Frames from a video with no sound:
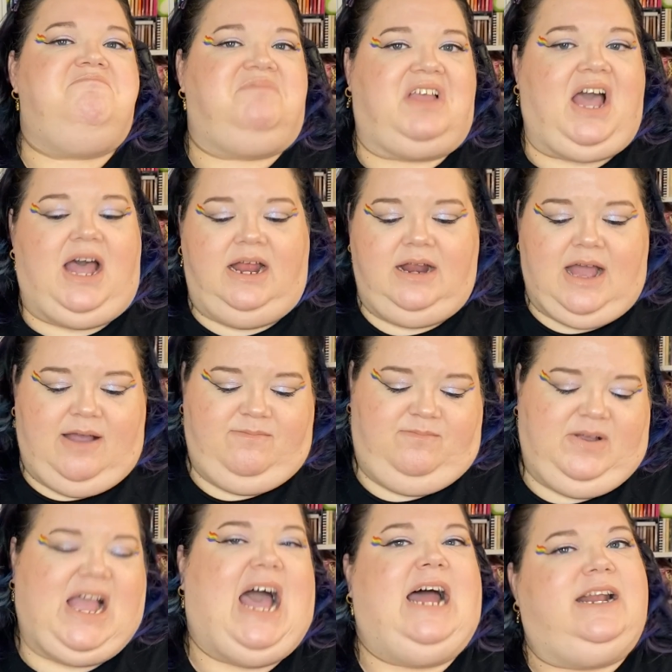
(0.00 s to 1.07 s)
kind I
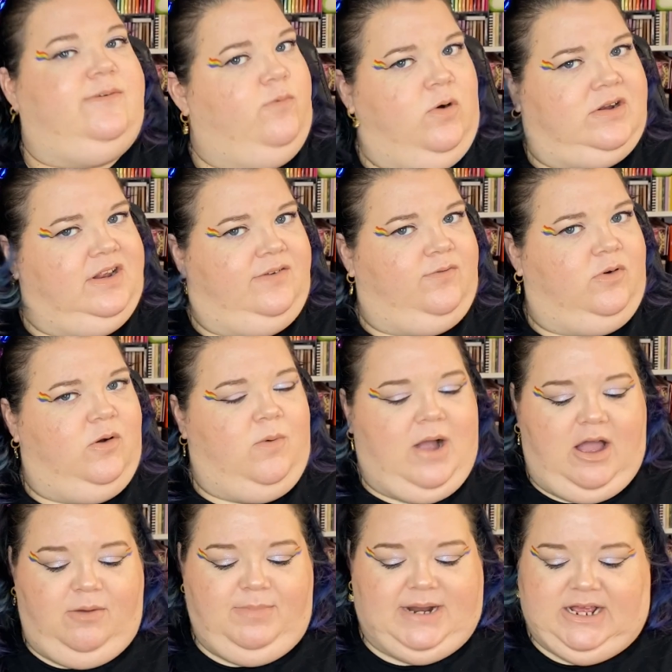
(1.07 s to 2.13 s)
kind of wanted for a
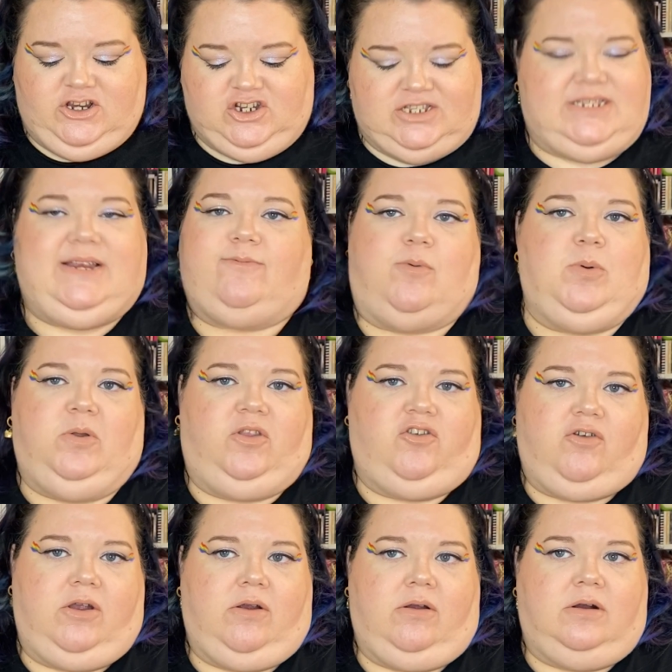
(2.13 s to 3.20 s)
while, but I just never pulled the
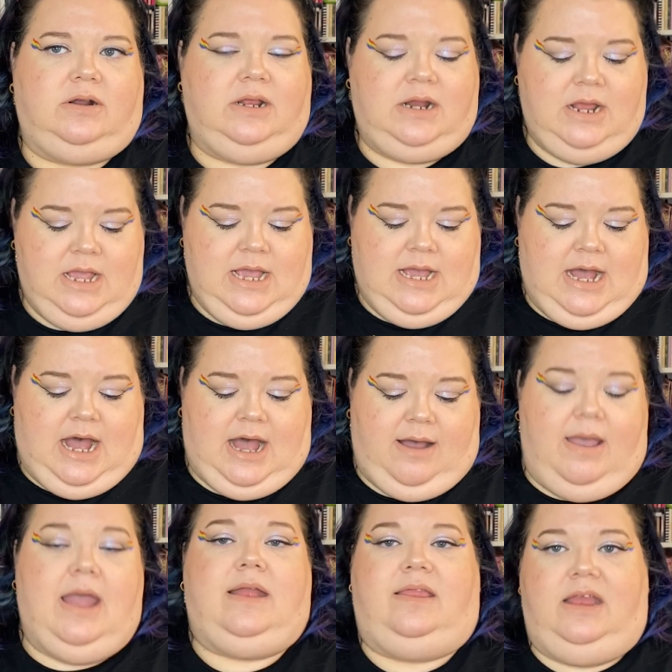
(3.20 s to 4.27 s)
trigger on it. Uh,
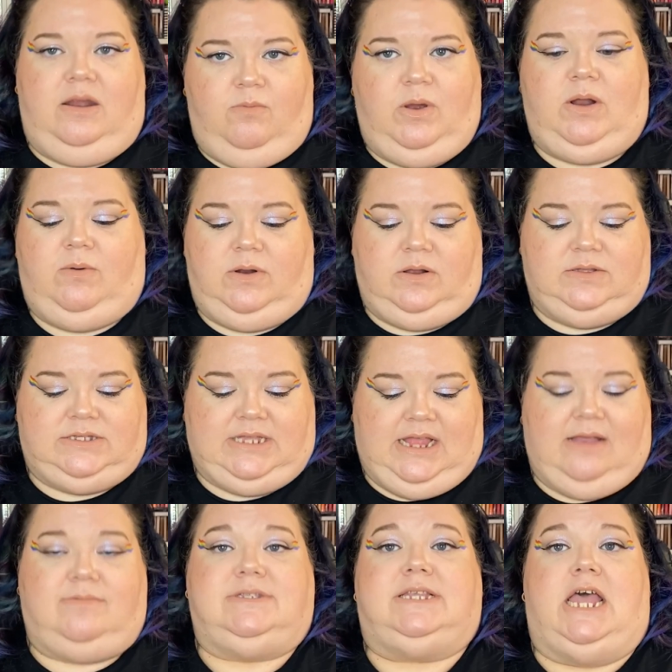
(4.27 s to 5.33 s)
and then when it went on sale,
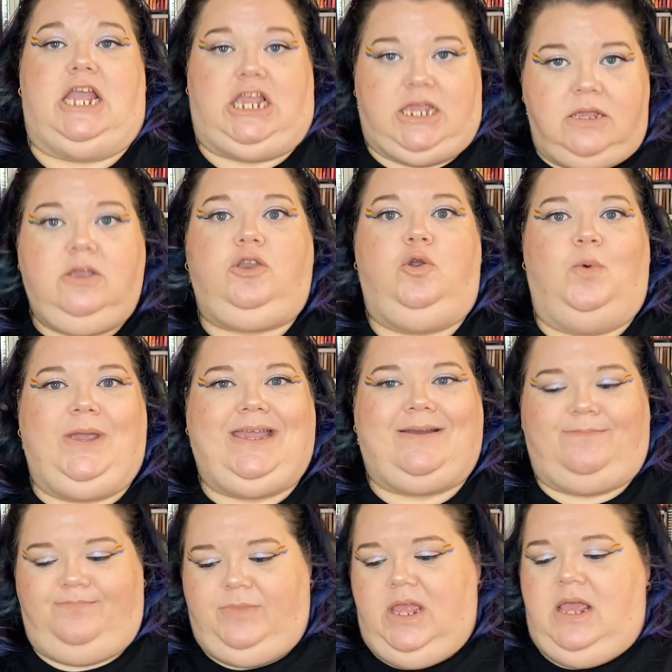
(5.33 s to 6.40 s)
I was like, yoink.
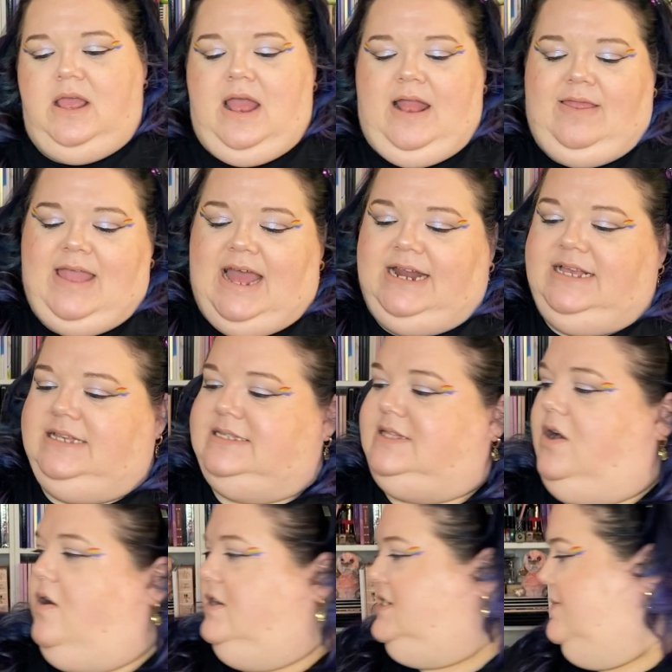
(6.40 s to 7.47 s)
And that is
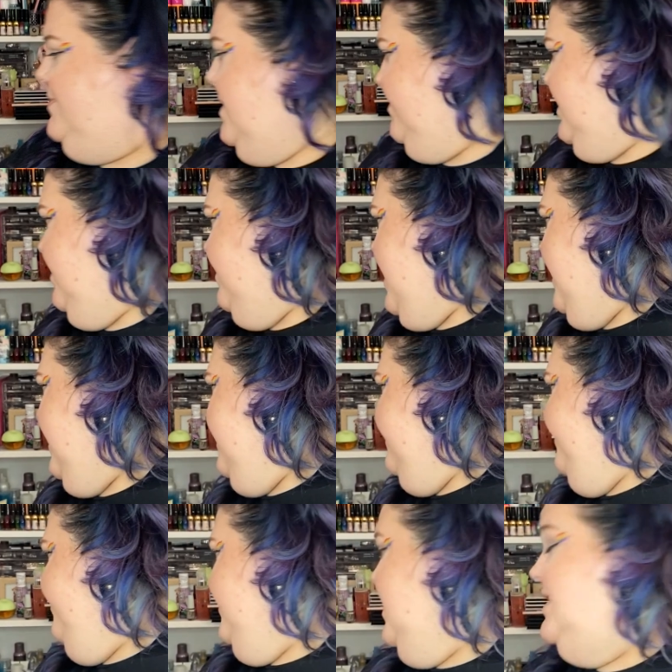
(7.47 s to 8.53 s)
the Haunted Pumpkin palette.
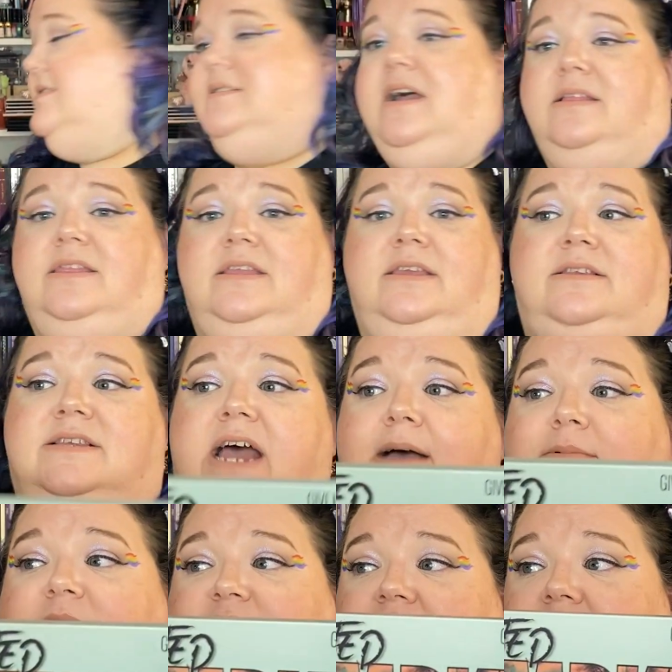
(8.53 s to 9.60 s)
It is not the
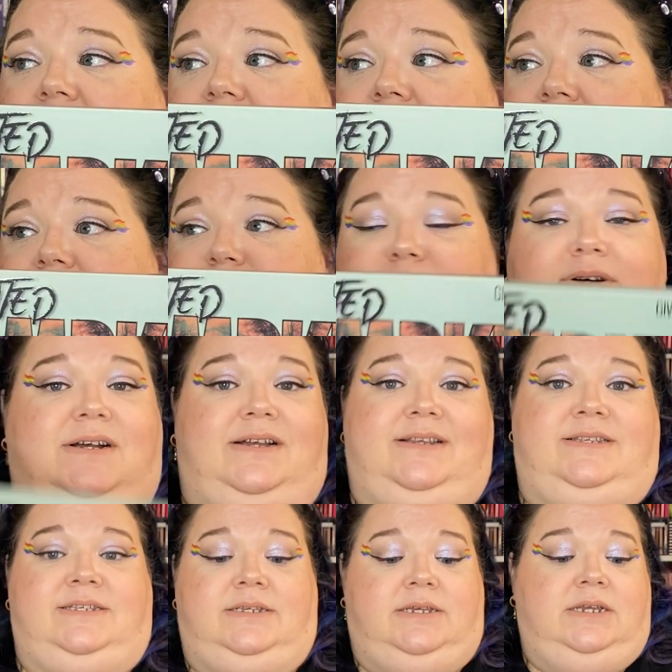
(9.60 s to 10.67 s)
time of year,
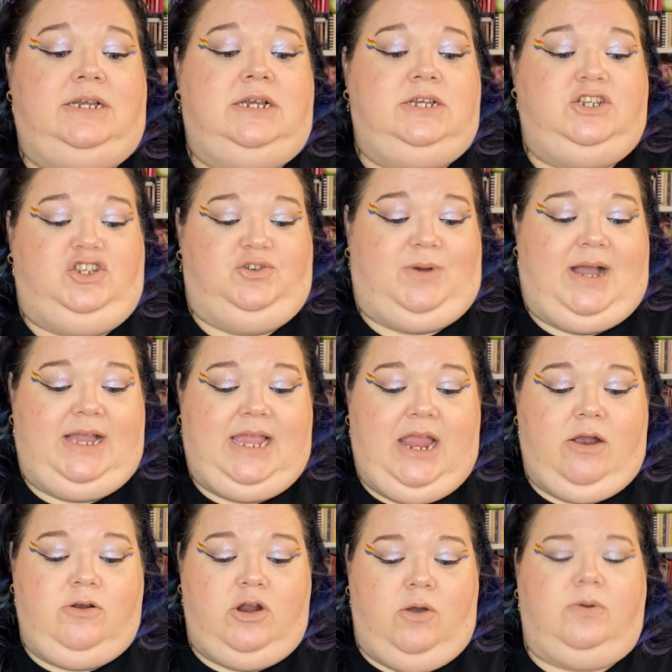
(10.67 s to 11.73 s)
but do I
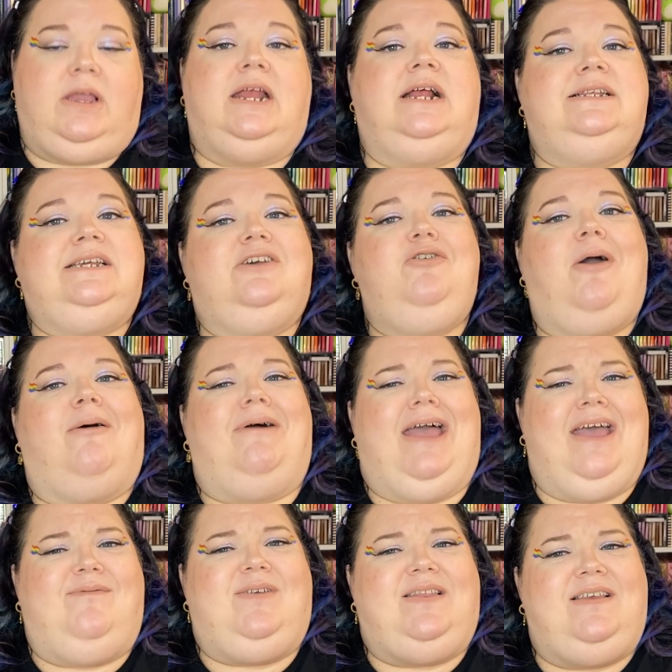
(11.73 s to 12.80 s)
care? No. Can I tell you how
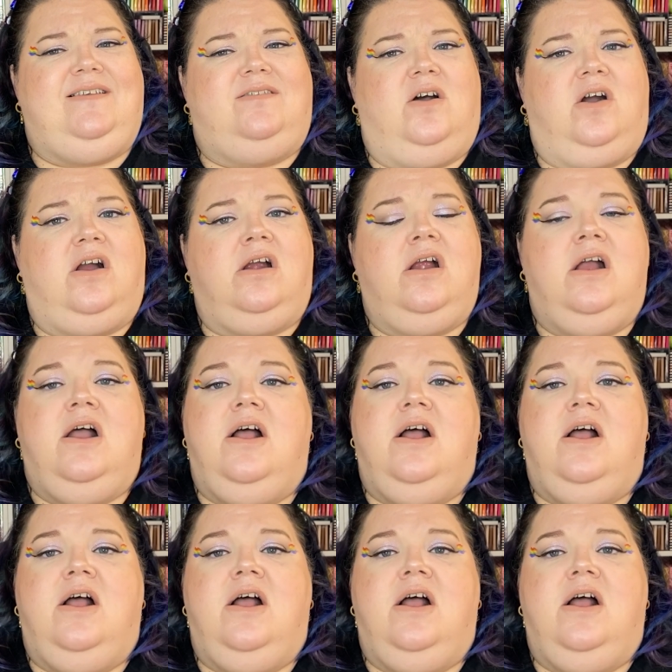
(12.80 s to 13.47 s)
heavy these are?